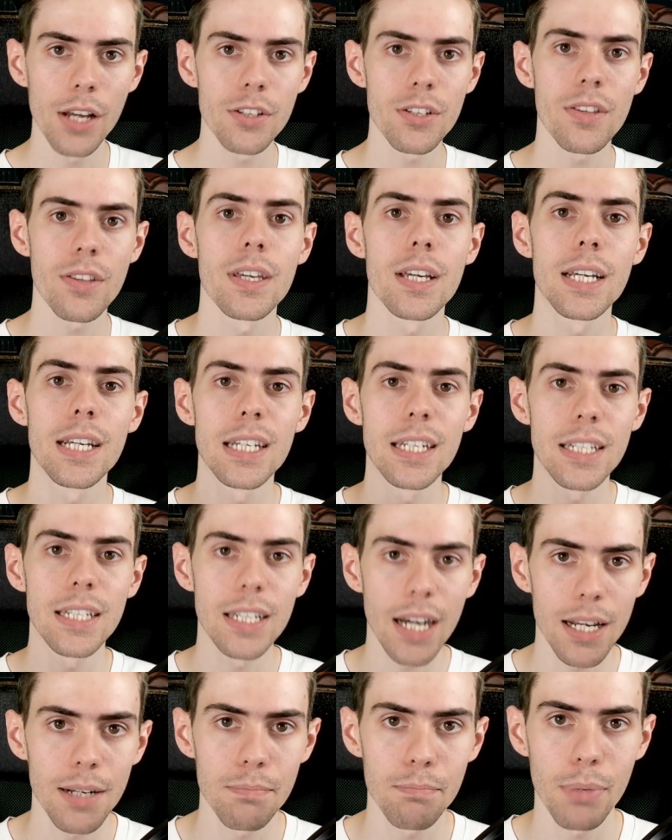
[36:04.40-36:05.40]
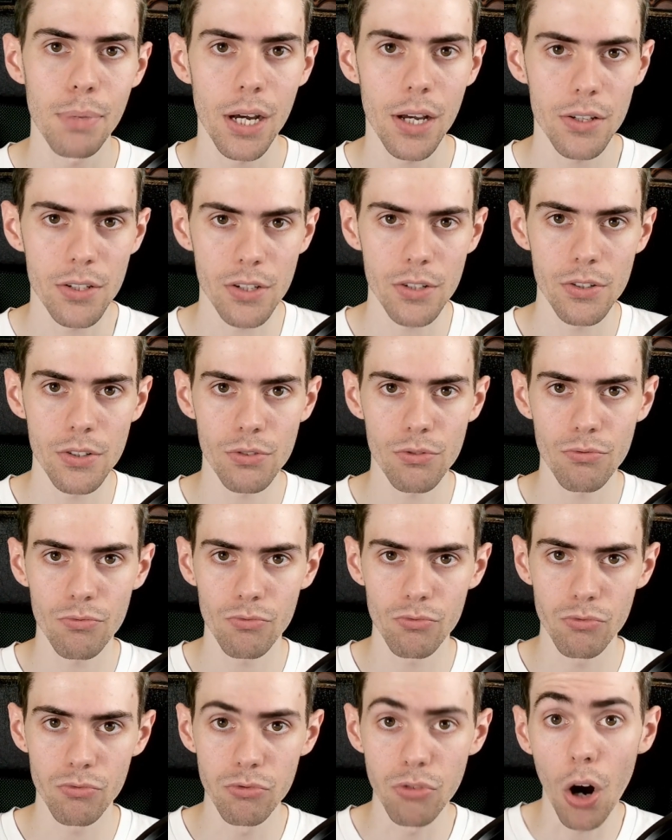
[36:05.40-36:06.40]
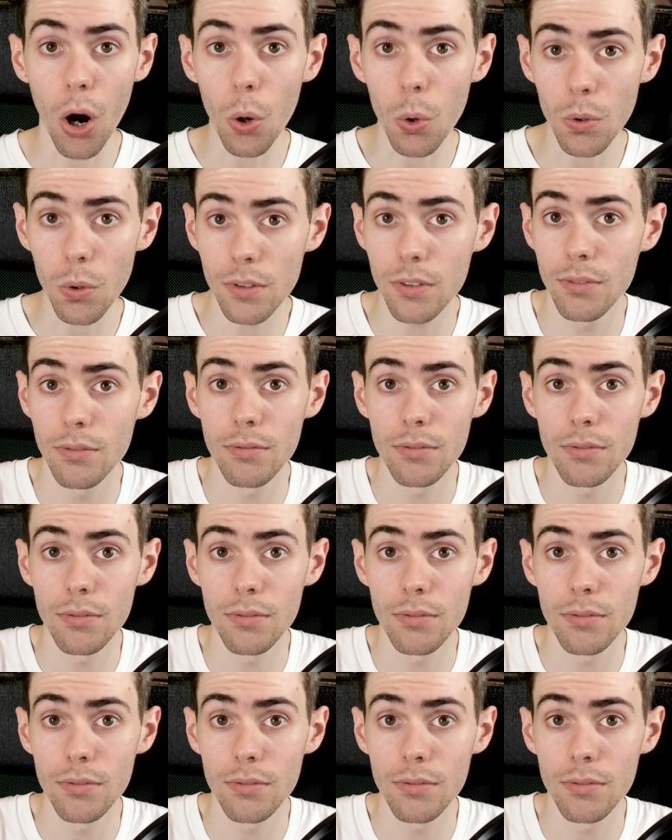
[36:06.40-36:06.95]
to the gun person's roll,